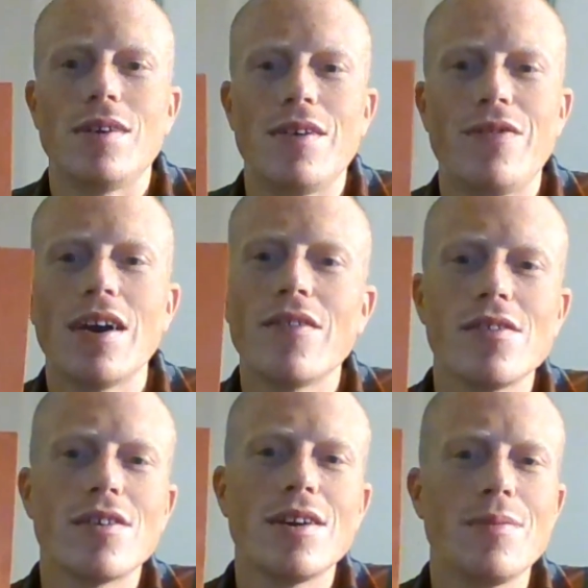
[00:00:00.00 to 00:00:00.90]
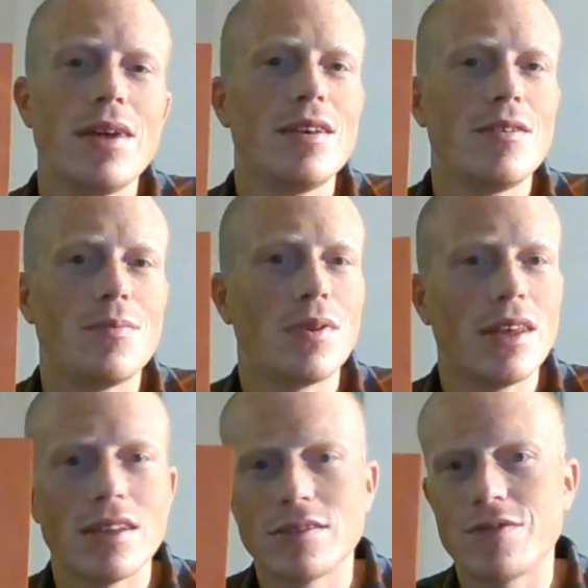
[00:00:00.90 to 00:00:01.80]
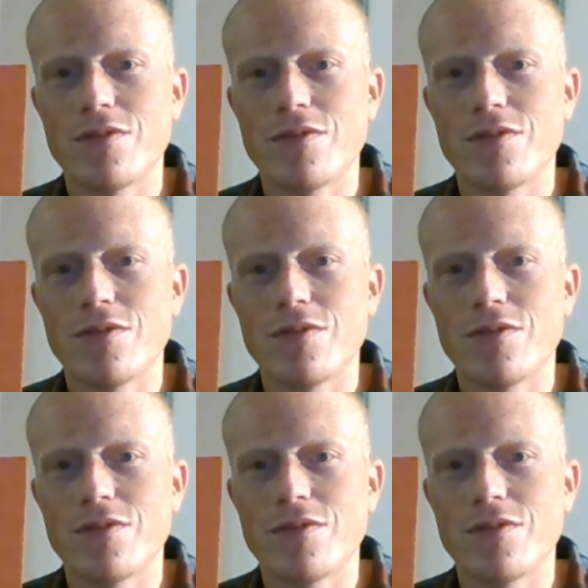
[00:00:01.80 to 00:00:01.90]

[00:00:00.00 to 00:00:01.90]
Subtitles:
If you haven't already made plans